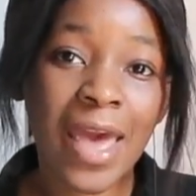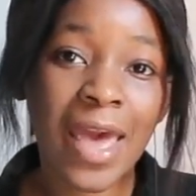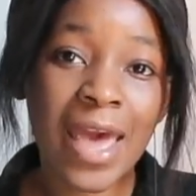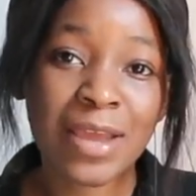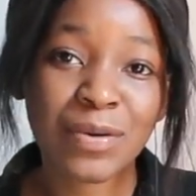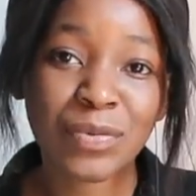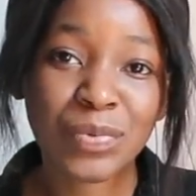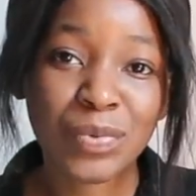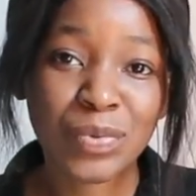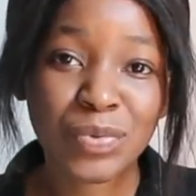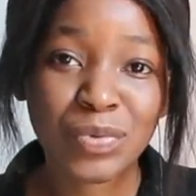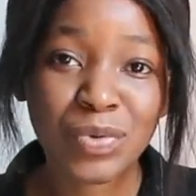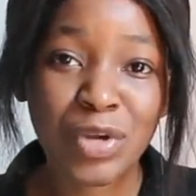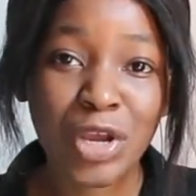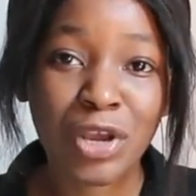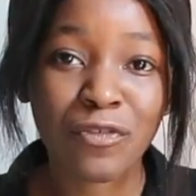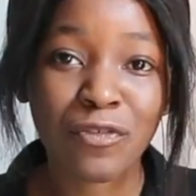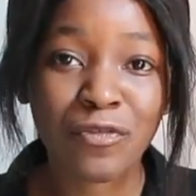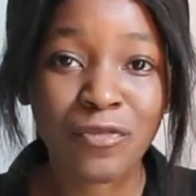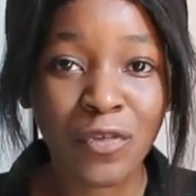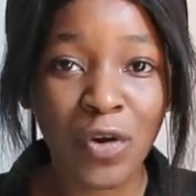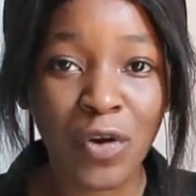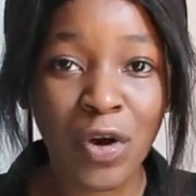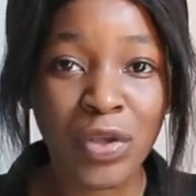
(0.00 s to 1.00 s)
and we'll do
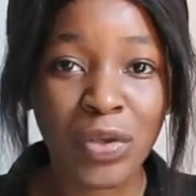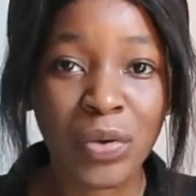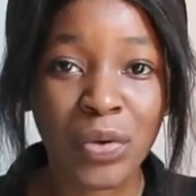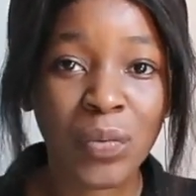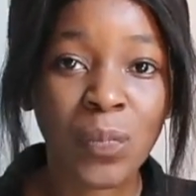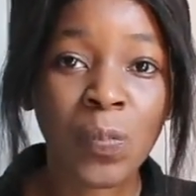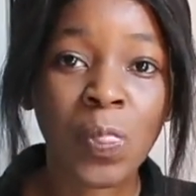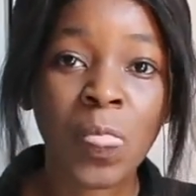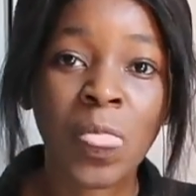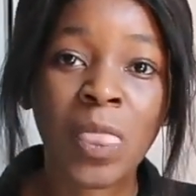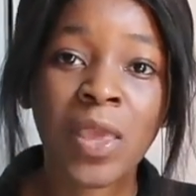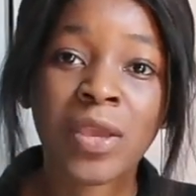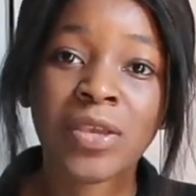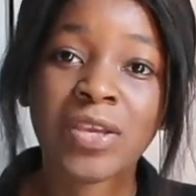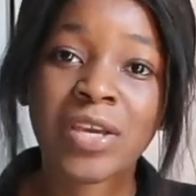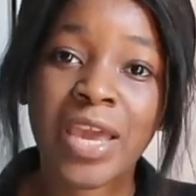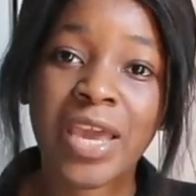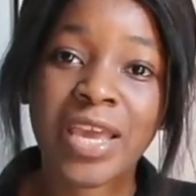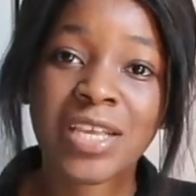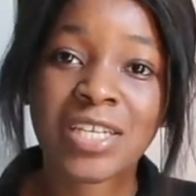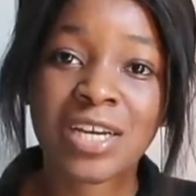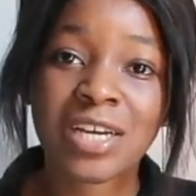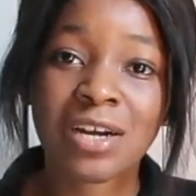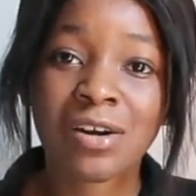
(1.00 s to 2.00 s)
it for you you
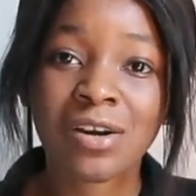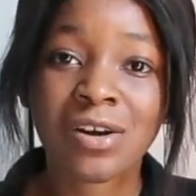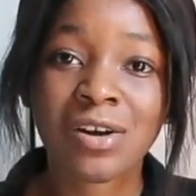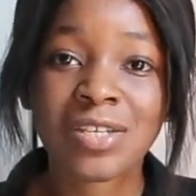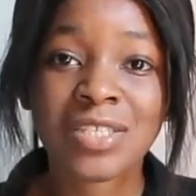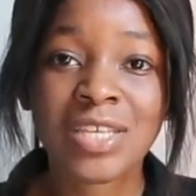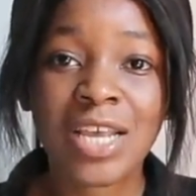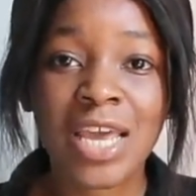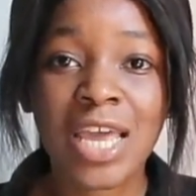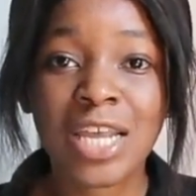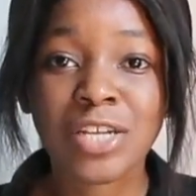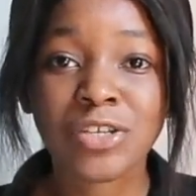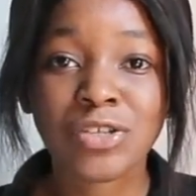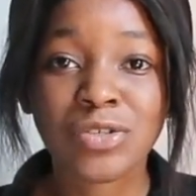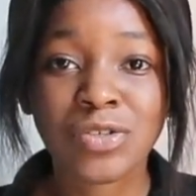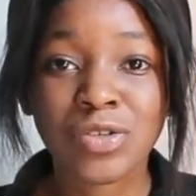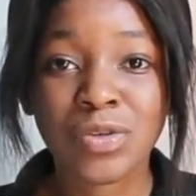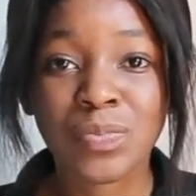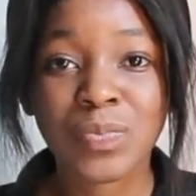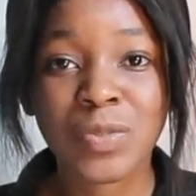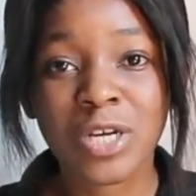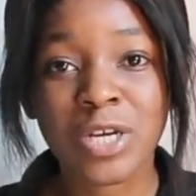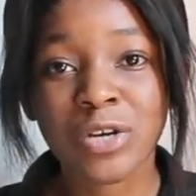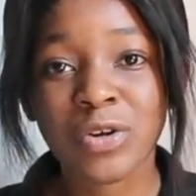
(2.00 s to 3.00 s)
can check out our second
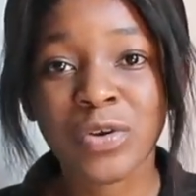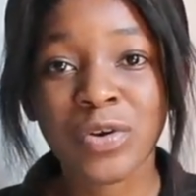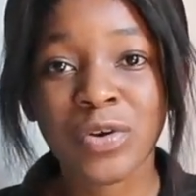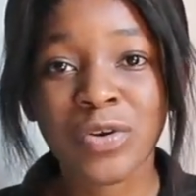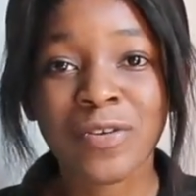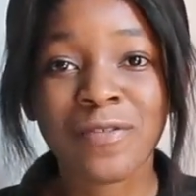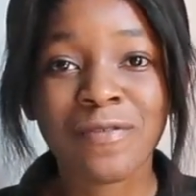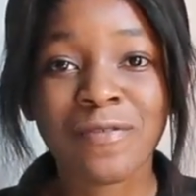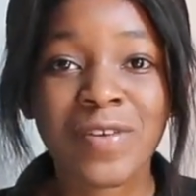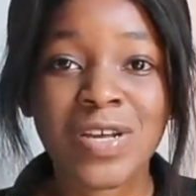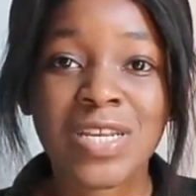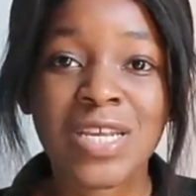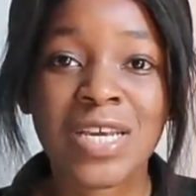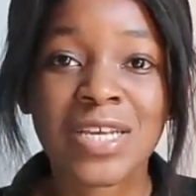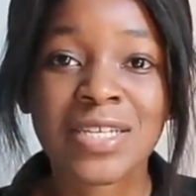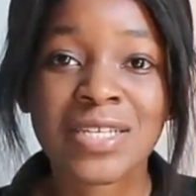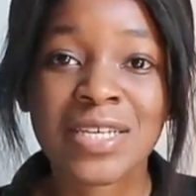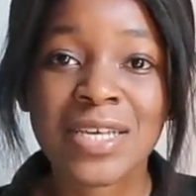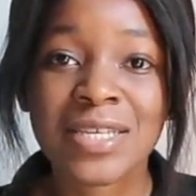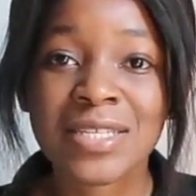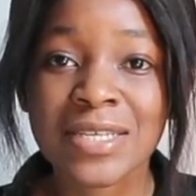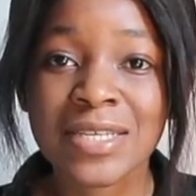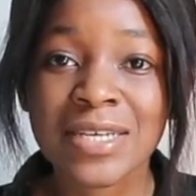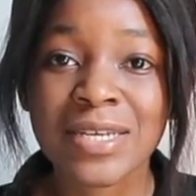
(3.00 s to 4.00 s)
youtube channel called Fanny and
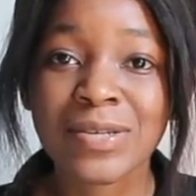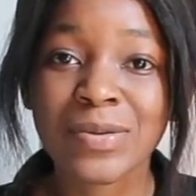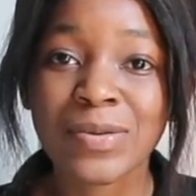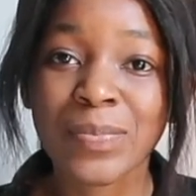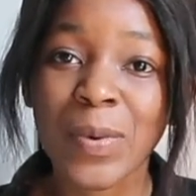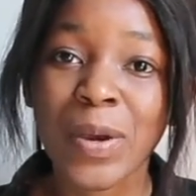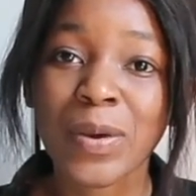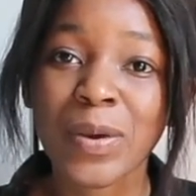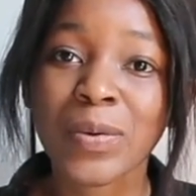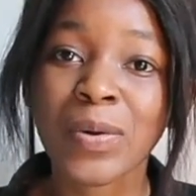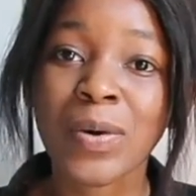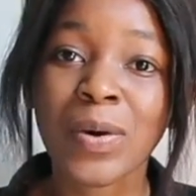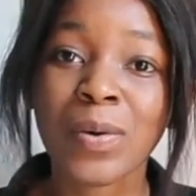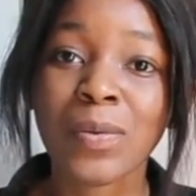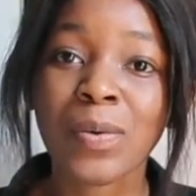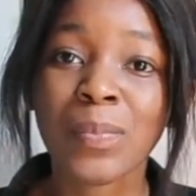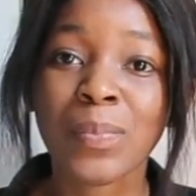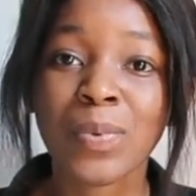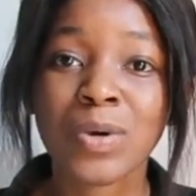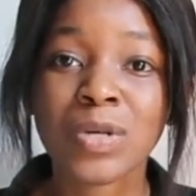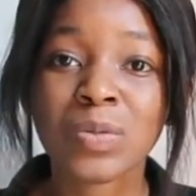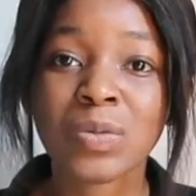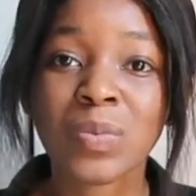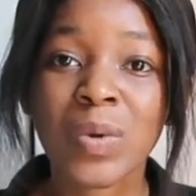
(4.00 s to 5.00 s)
Jessy 2.0
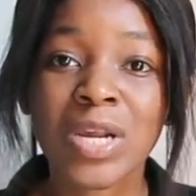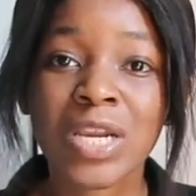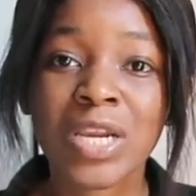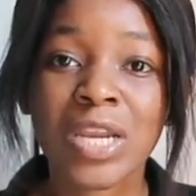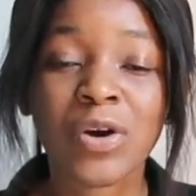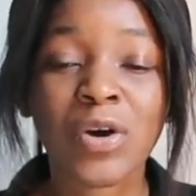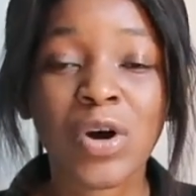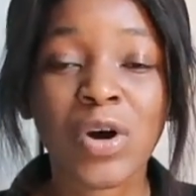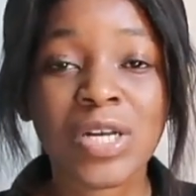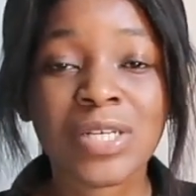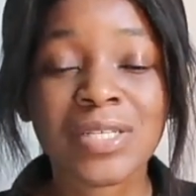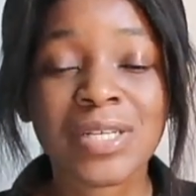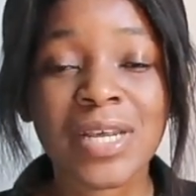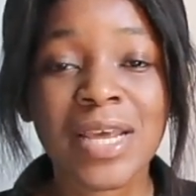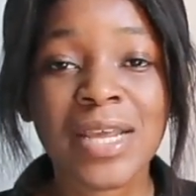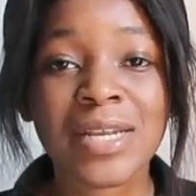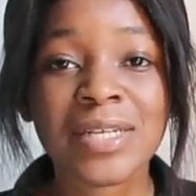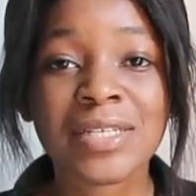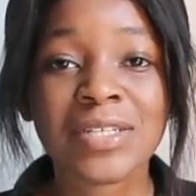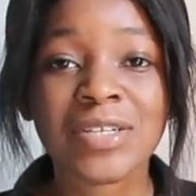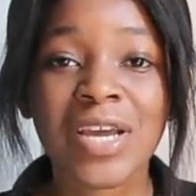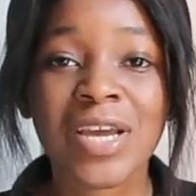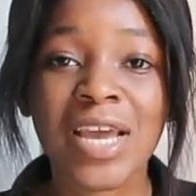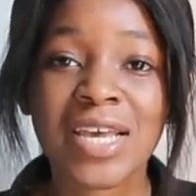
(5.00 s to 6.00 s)
we post weekly
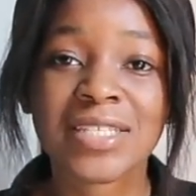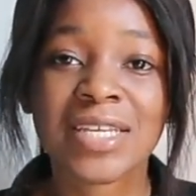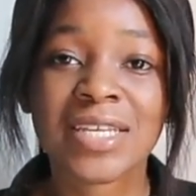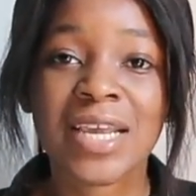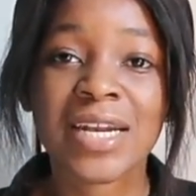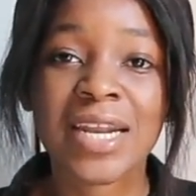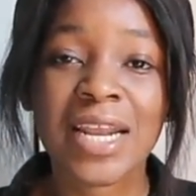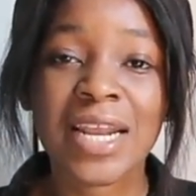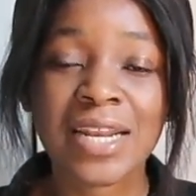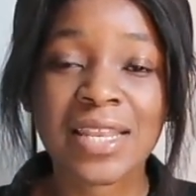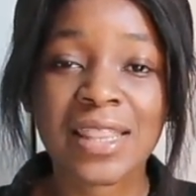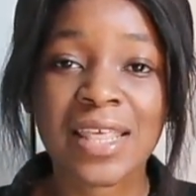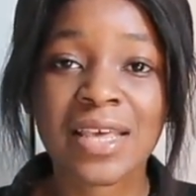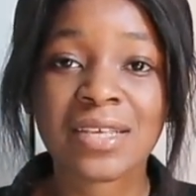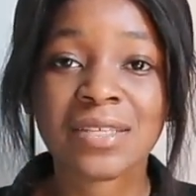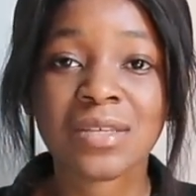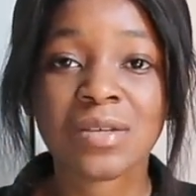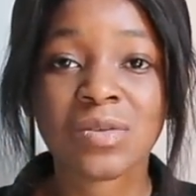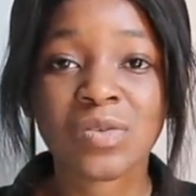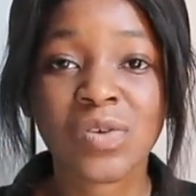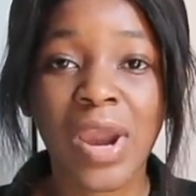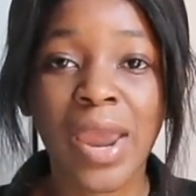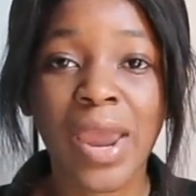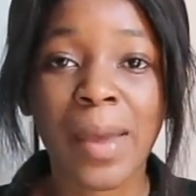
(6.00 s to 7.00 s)
content you guys can hit there
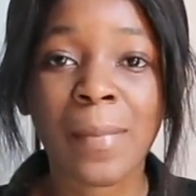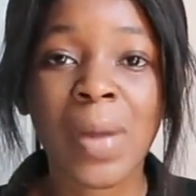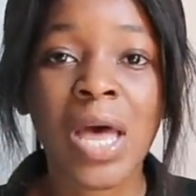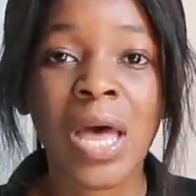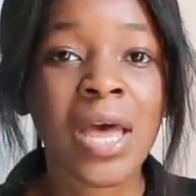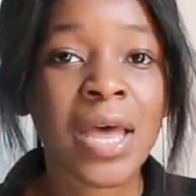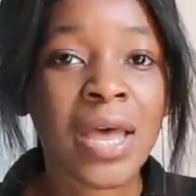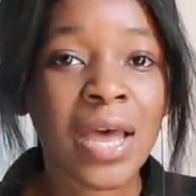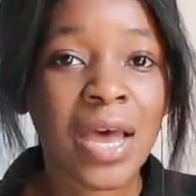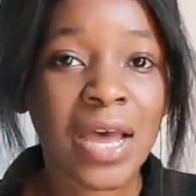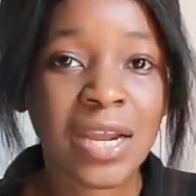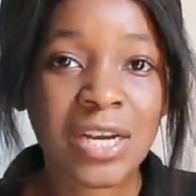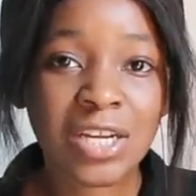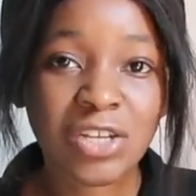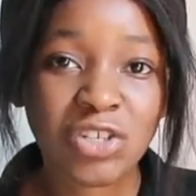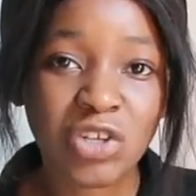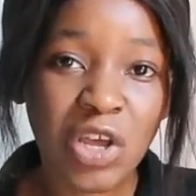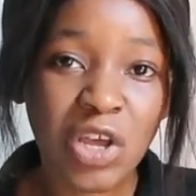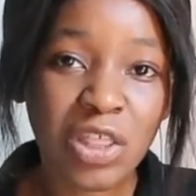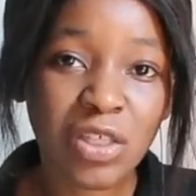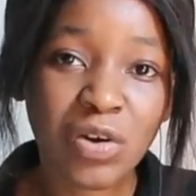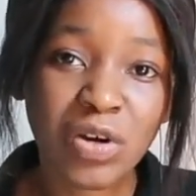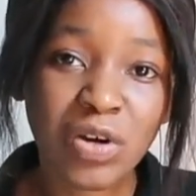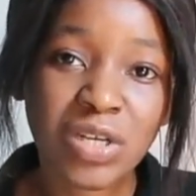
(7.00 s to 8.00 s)
subscribe and
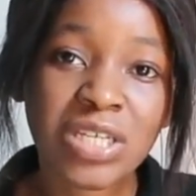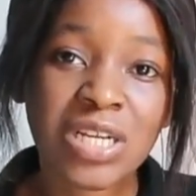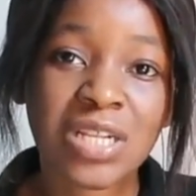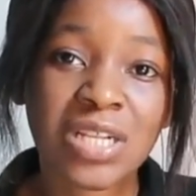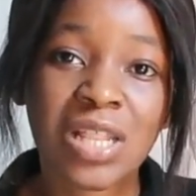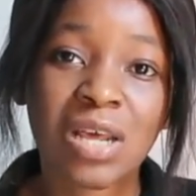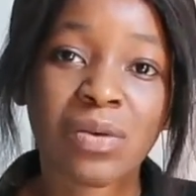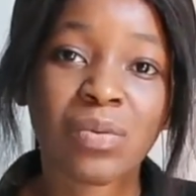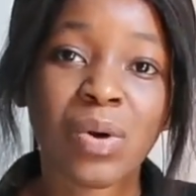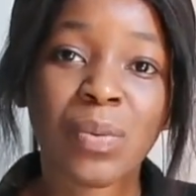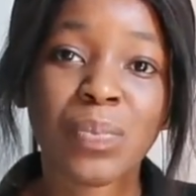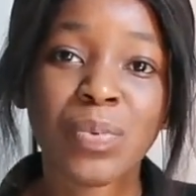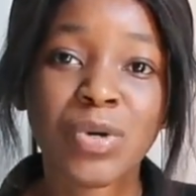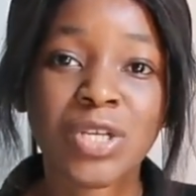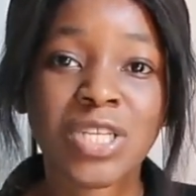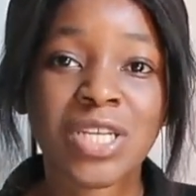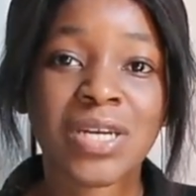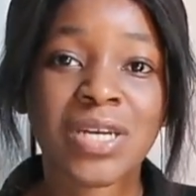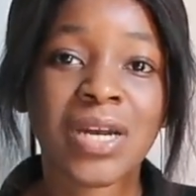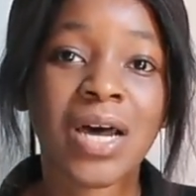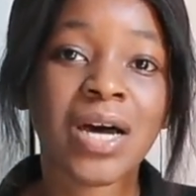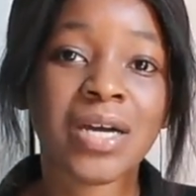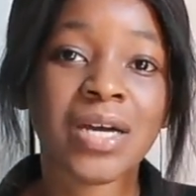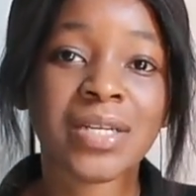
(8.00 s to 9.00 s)
enjoy the content that we're
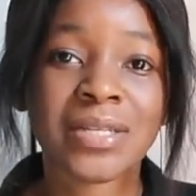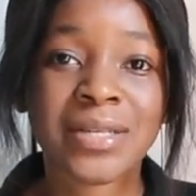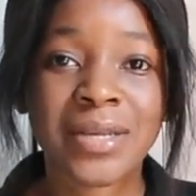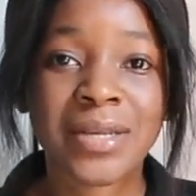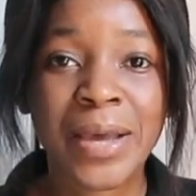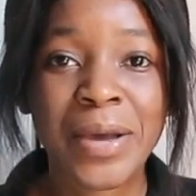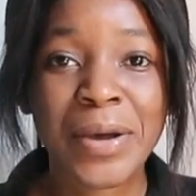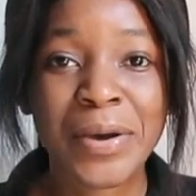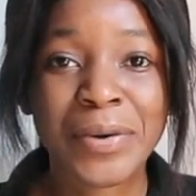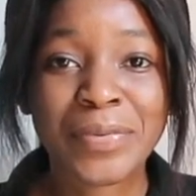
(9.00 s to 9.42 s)
putting out